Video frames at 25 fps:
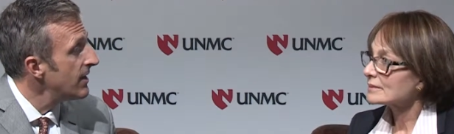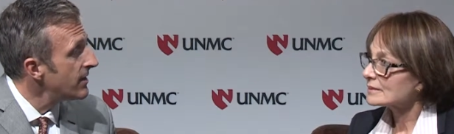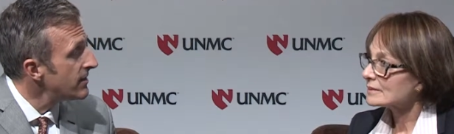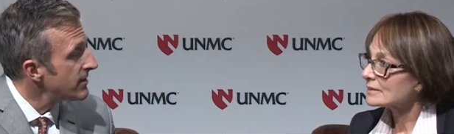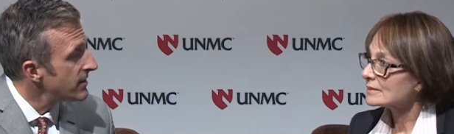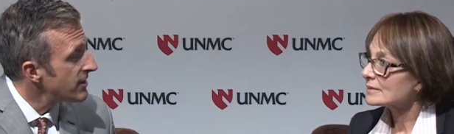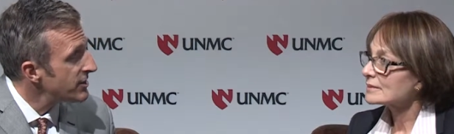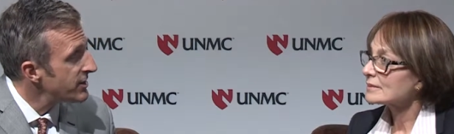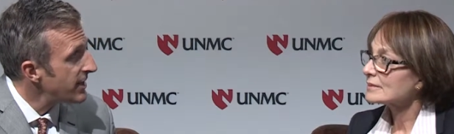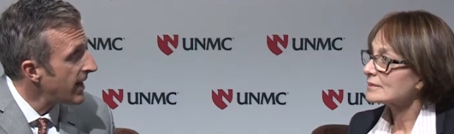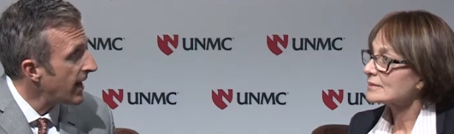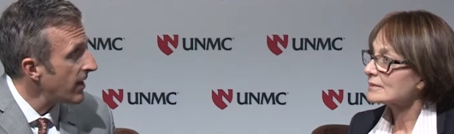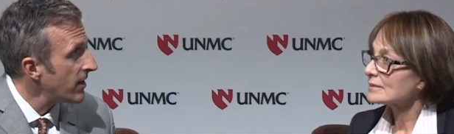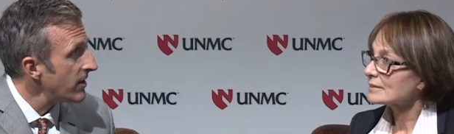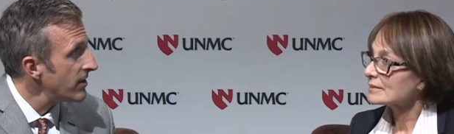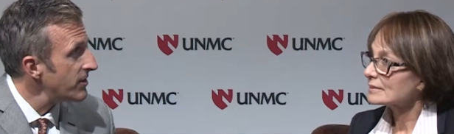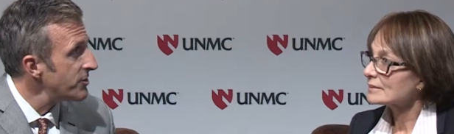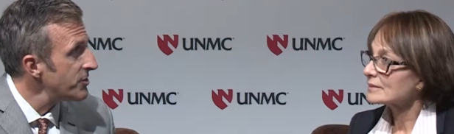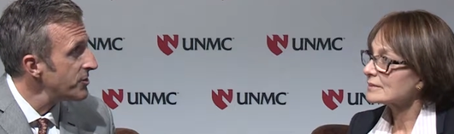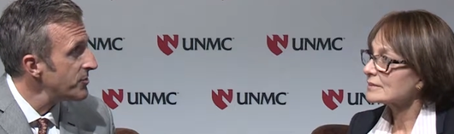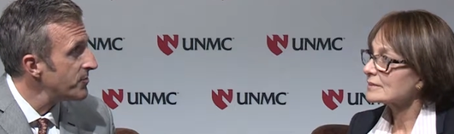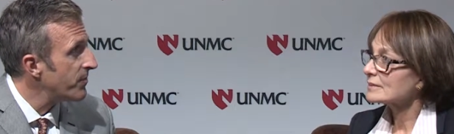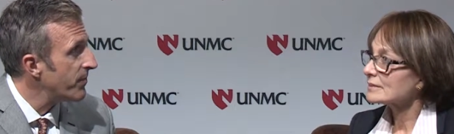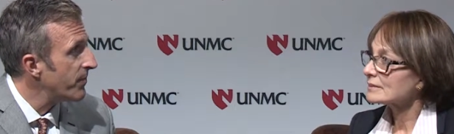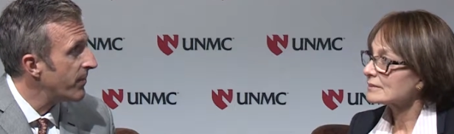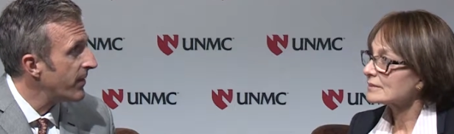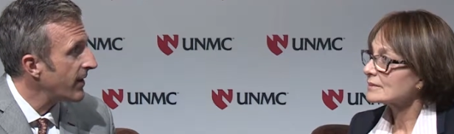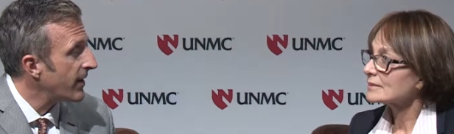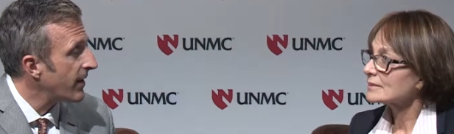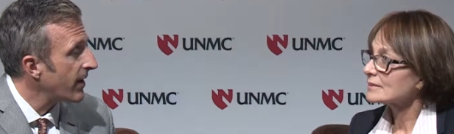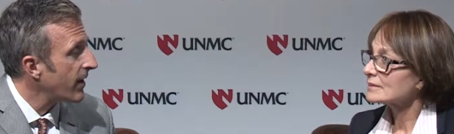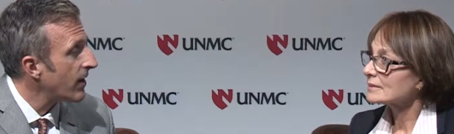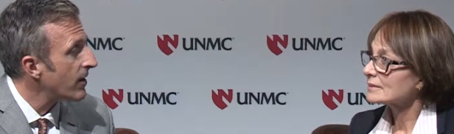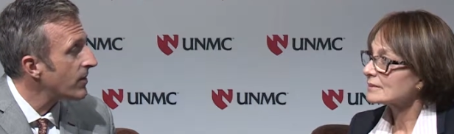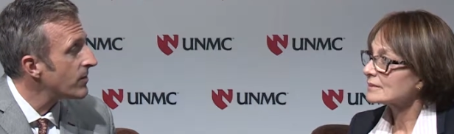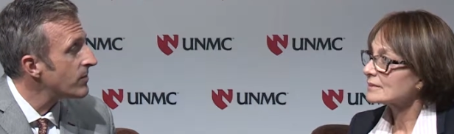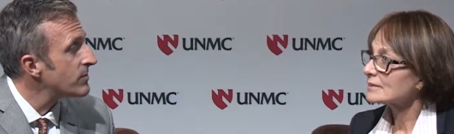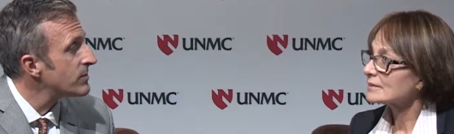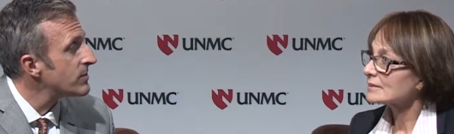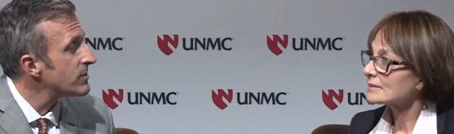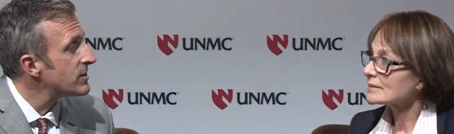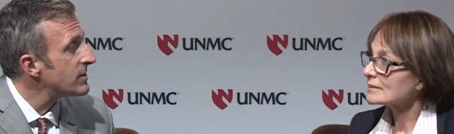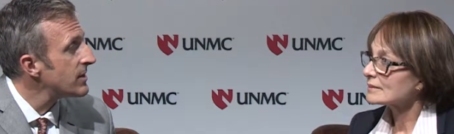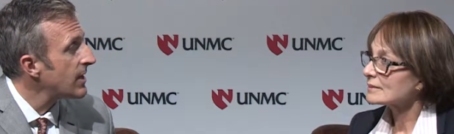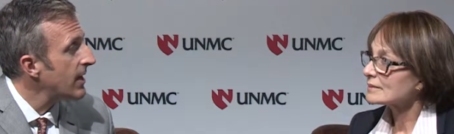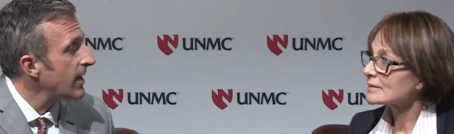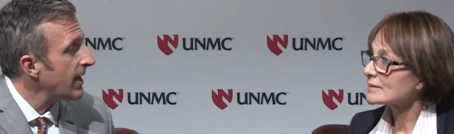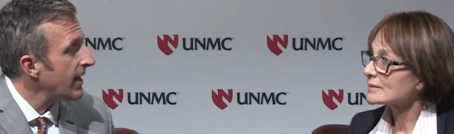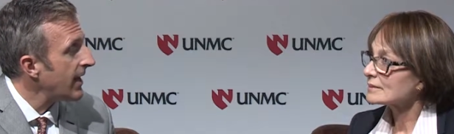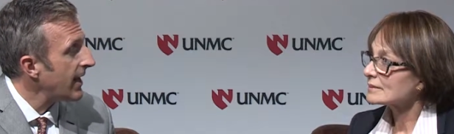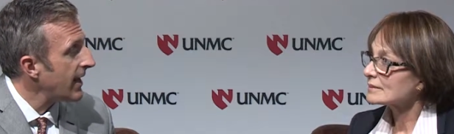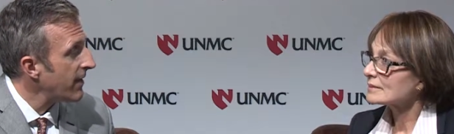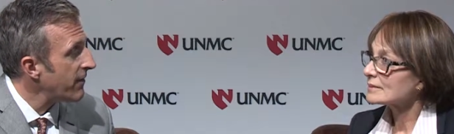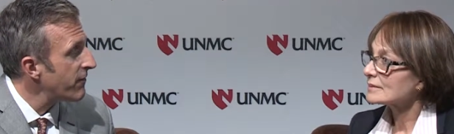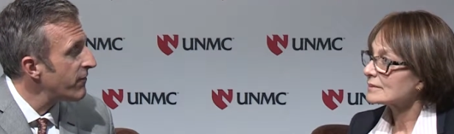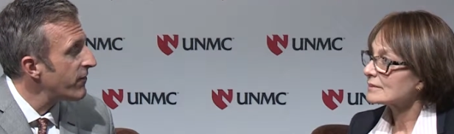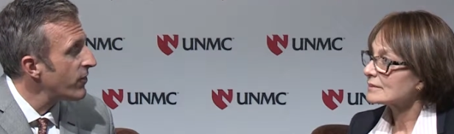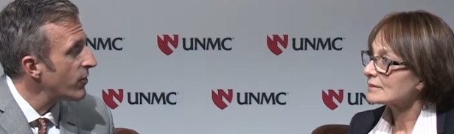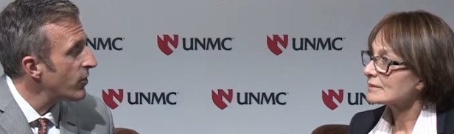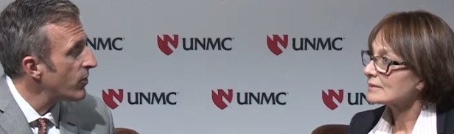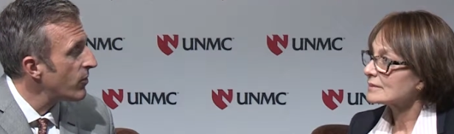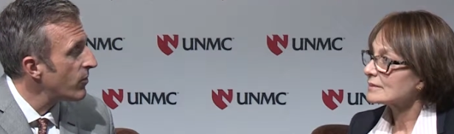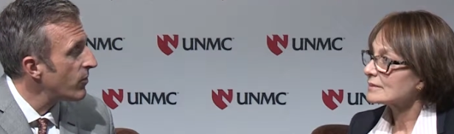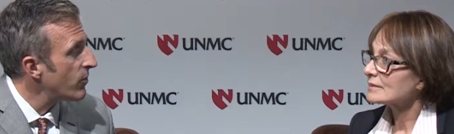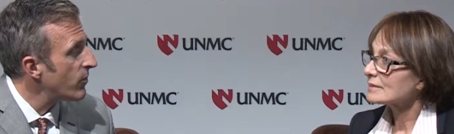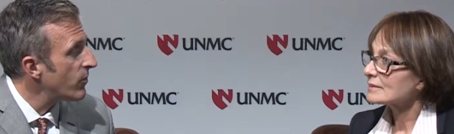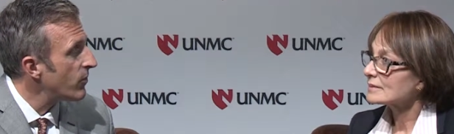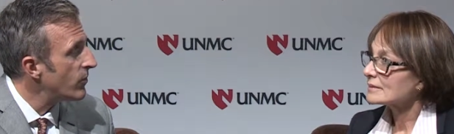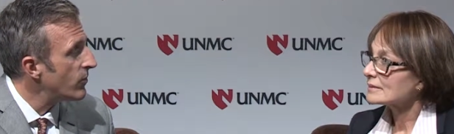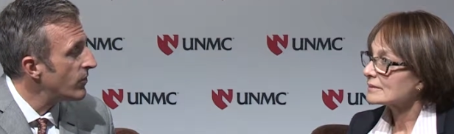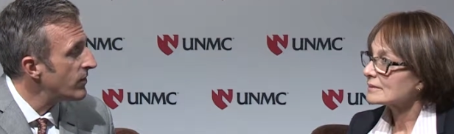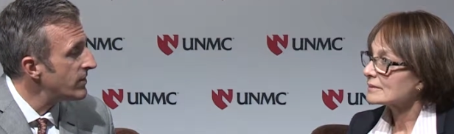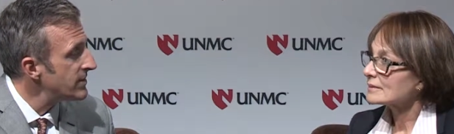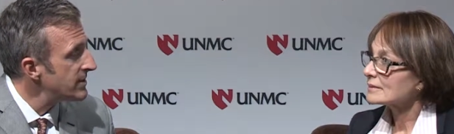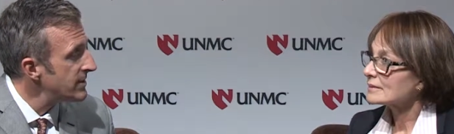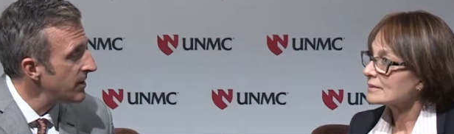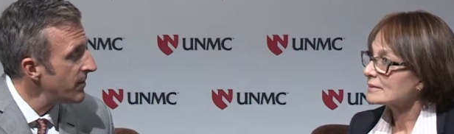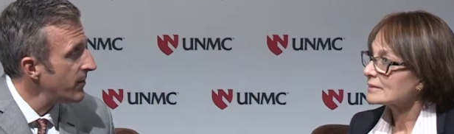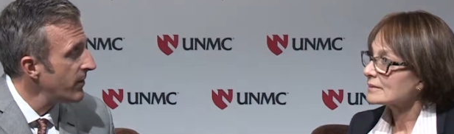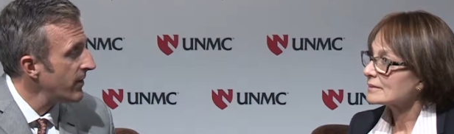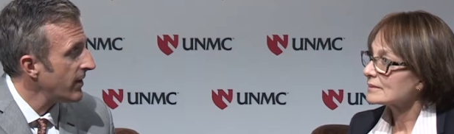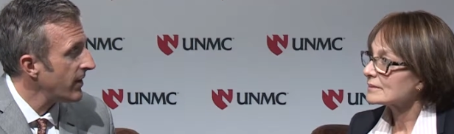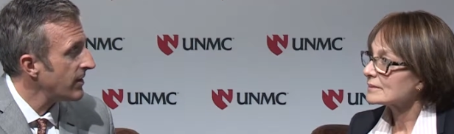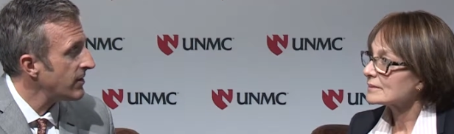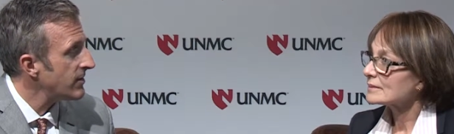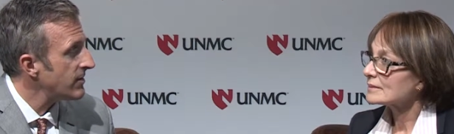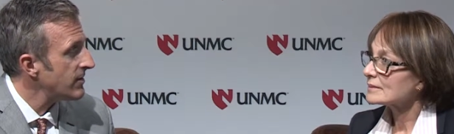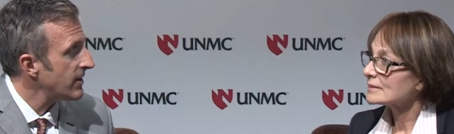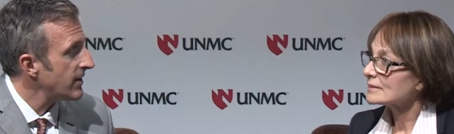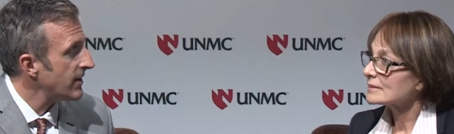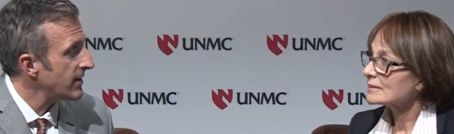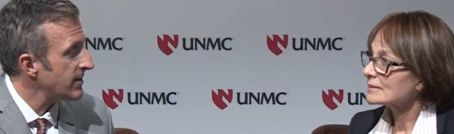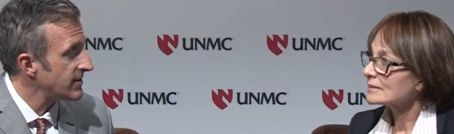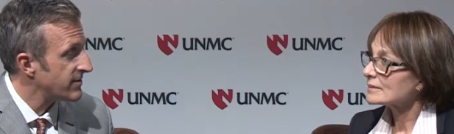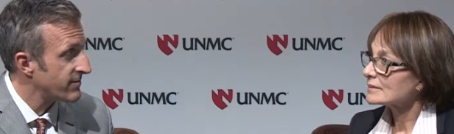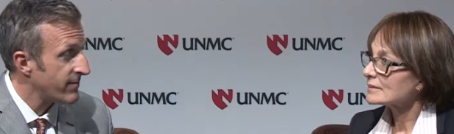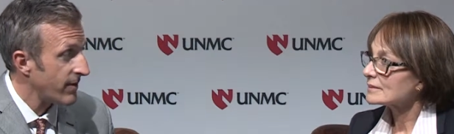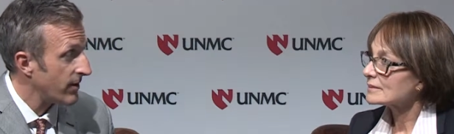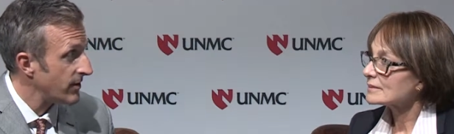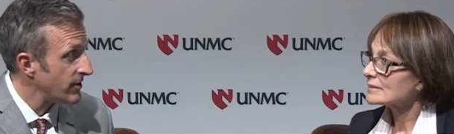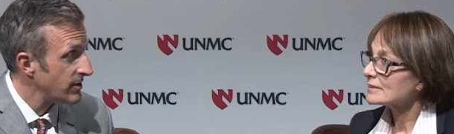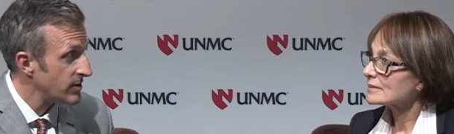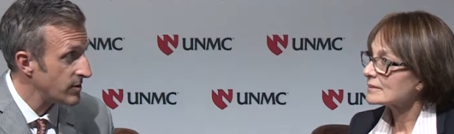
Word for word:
Speaker 1: The challenge becomes if your recipient is very